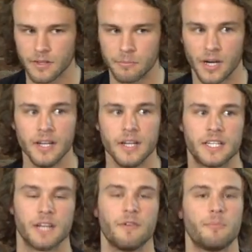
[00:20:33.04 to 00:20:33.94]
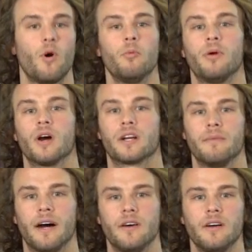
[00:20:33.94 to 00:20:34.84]
But to give a ballpark
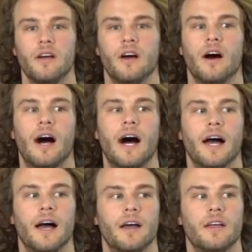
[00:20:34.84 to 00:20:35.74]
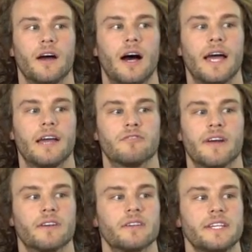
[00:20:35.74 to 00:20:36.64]
amount, I
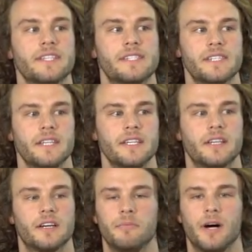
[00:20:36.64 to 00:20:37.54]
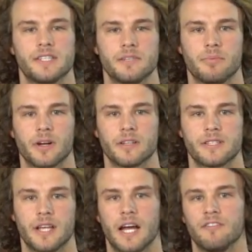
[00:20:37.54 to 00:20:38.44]
rarely see composite
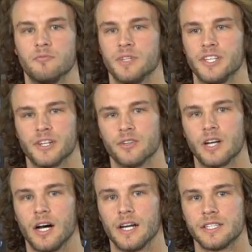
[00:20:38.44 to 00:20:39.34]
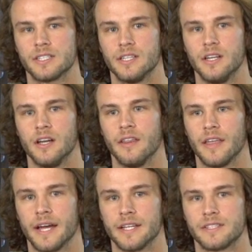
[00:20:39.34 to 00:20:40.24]
parts that have a material cost
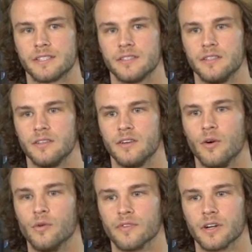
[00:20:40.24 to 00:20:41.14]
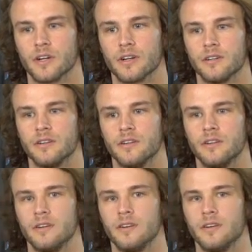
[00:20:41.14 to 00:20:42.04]
that's over
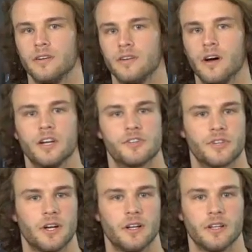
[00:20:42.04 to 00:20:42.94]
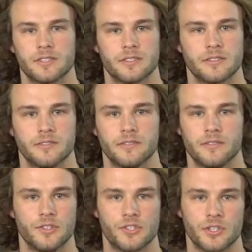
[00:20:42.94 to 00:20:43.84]
$100.
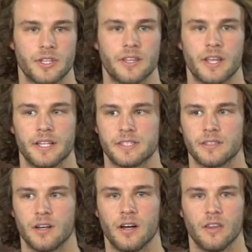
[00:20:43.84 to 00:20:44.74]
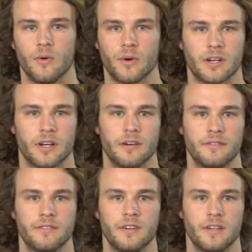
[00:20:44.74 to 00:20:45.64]
Usually it's on the order
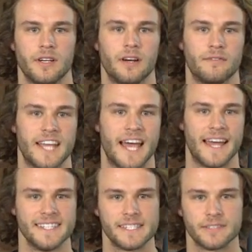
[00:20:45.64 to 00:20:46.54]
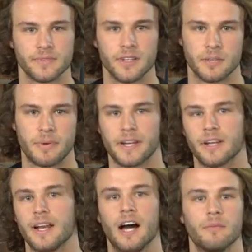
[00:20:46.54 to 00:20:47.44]
of tens,
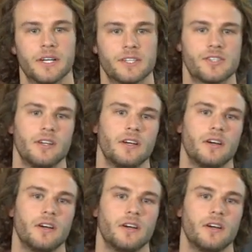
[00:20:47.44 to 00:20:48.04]
depending on how much